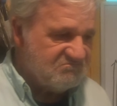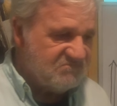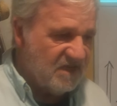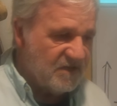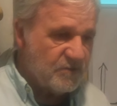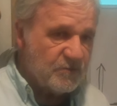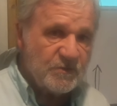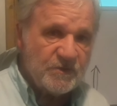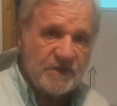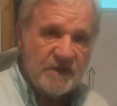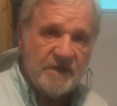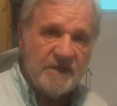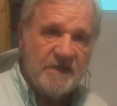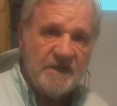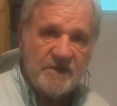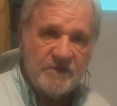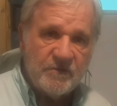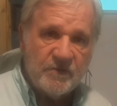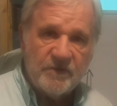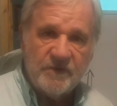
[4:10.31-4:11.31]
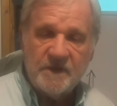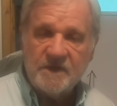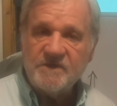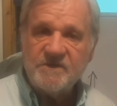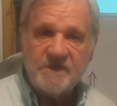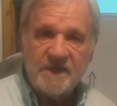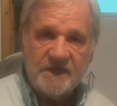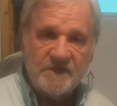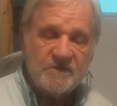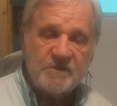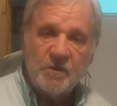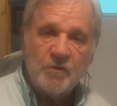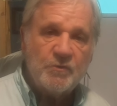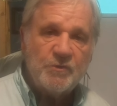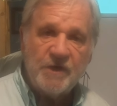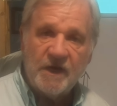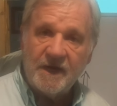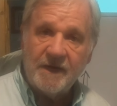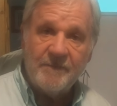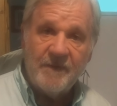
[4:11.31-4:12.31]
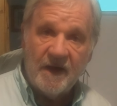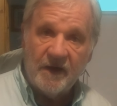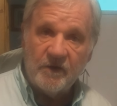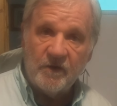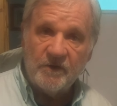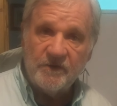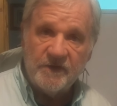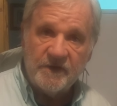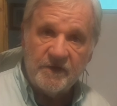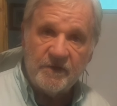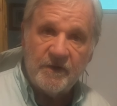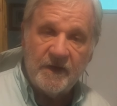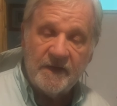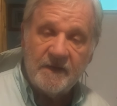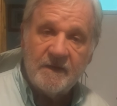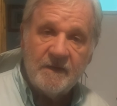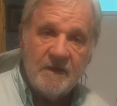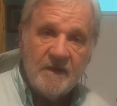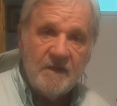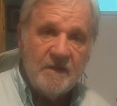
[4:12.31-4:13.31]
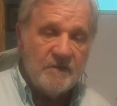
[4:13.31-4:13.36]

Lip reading: interested in either of these things, go check them out on the internet.